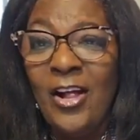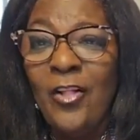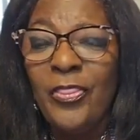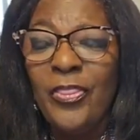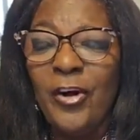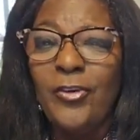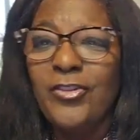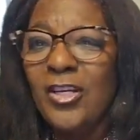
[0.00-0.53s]

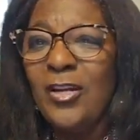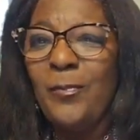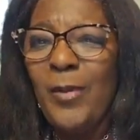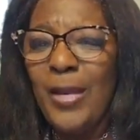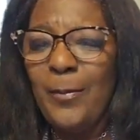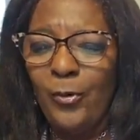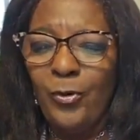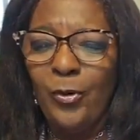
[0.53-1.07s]
Those are the
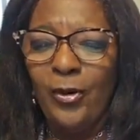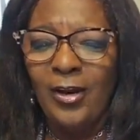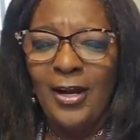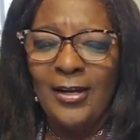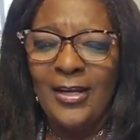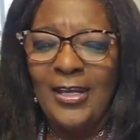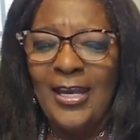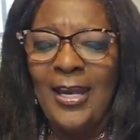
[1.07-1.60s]
people who are
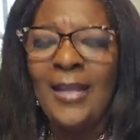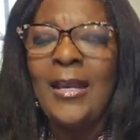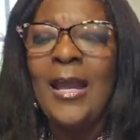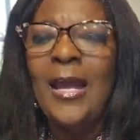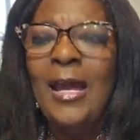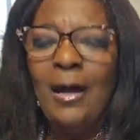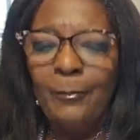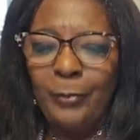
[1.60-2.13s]
going to get
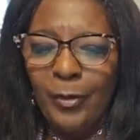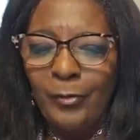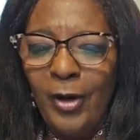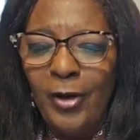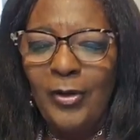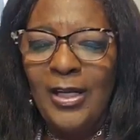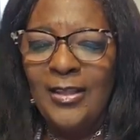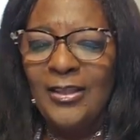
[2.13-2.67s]

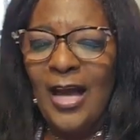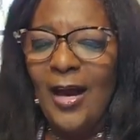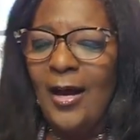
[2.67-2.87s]
promoted.